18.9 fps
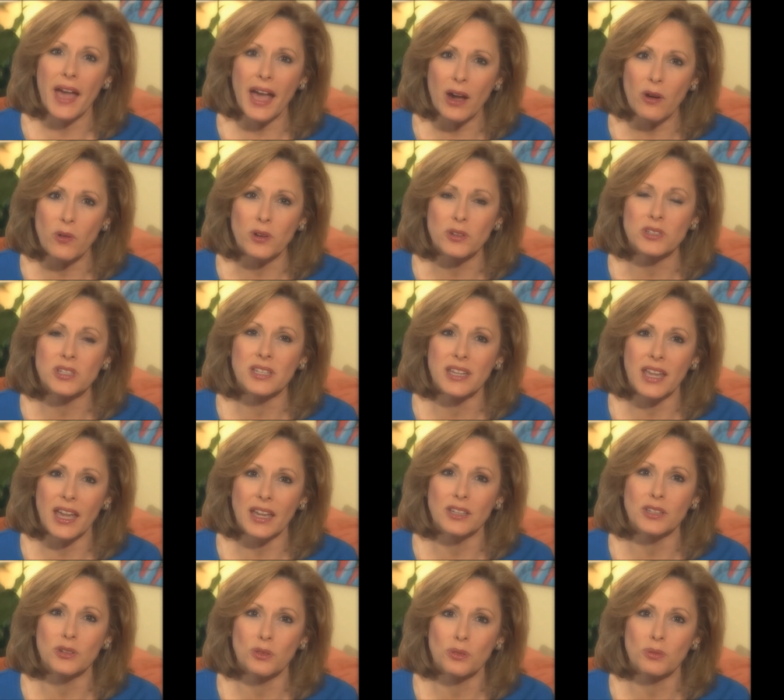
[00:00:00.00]
power to
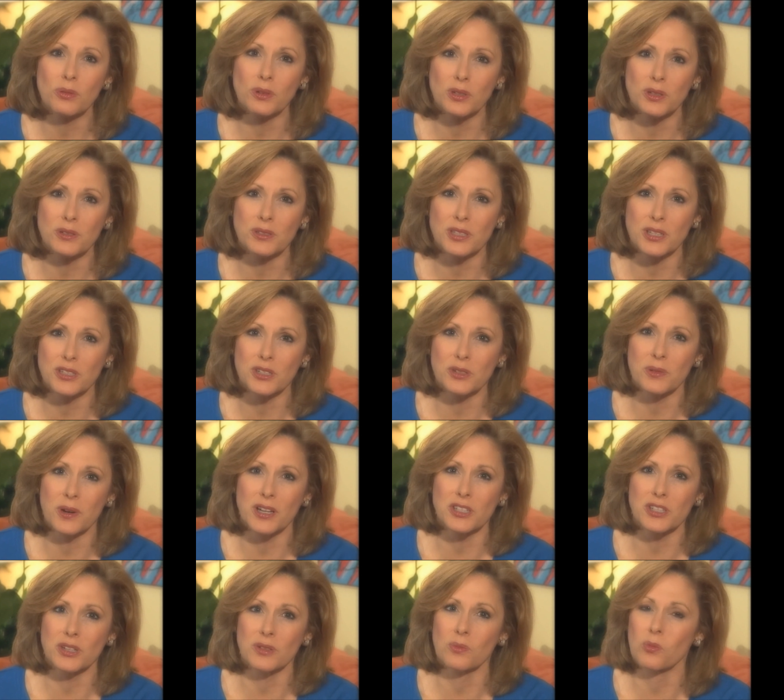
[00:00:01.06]
get you through your
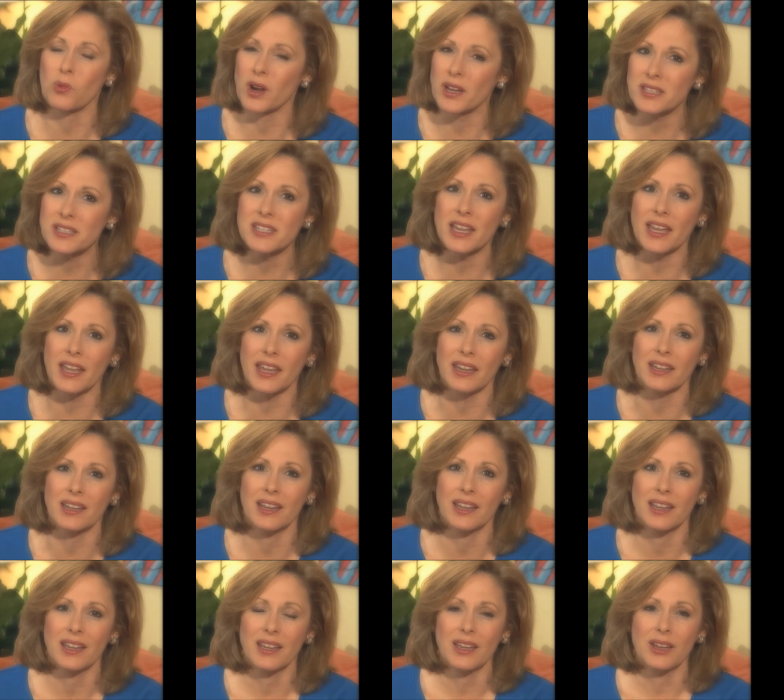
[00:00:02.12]
situation one day,
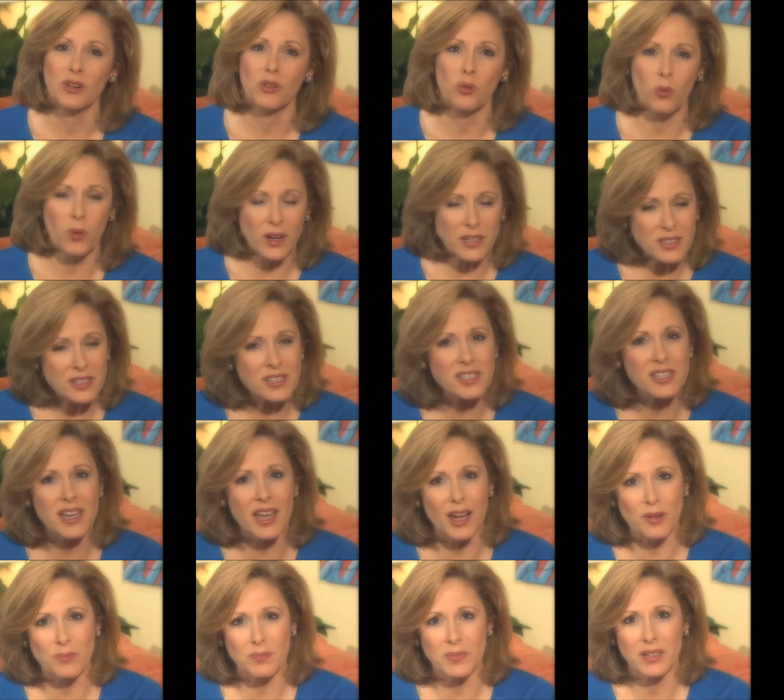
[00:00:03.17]
one
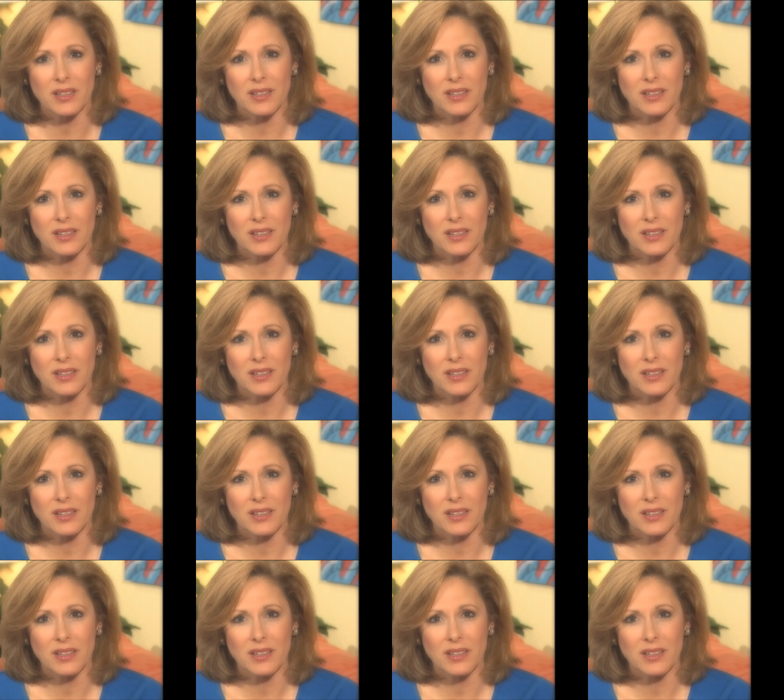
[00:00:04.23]
step,